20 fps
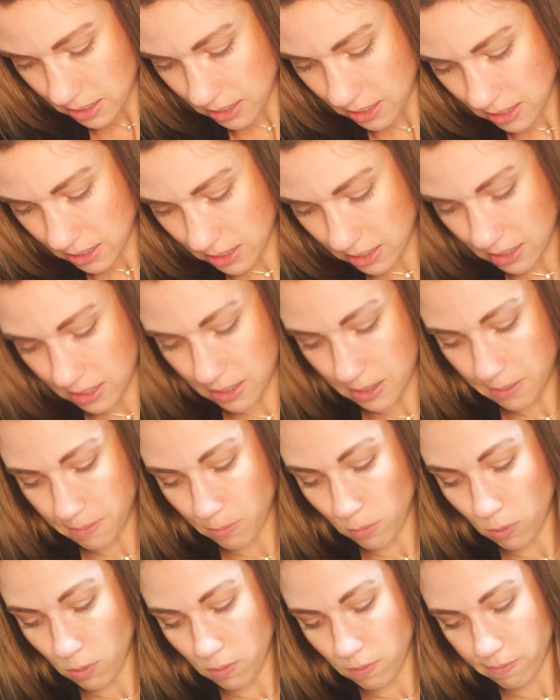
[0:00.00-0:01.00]
I
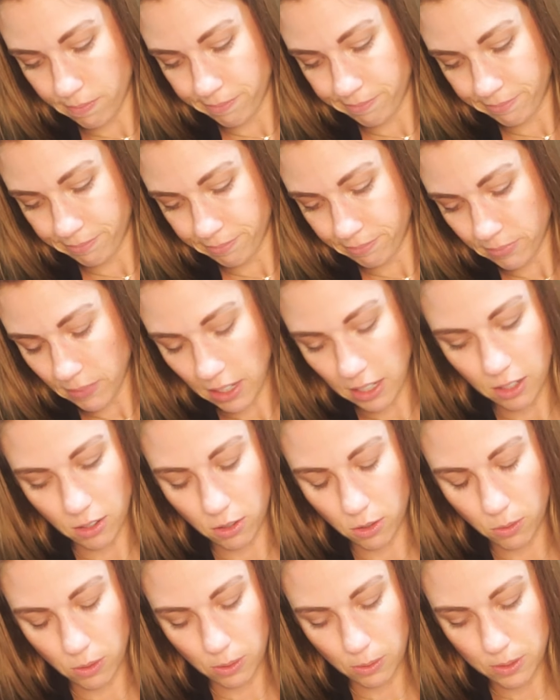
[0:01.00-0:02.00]

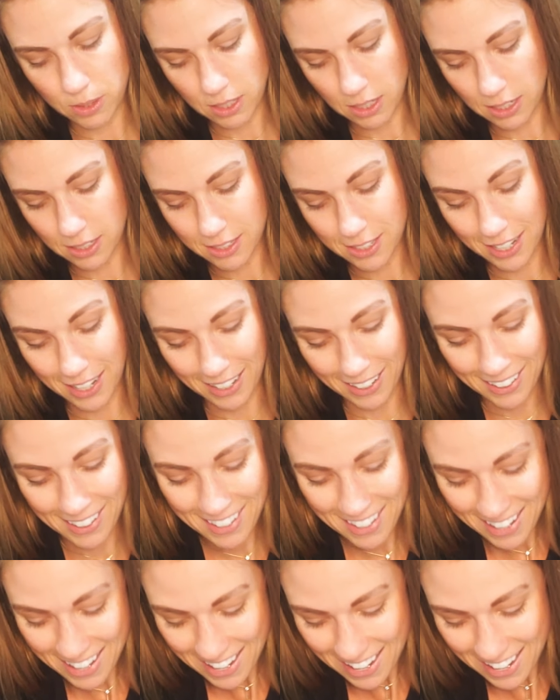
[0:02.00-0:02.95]
don't know what I was gonna say.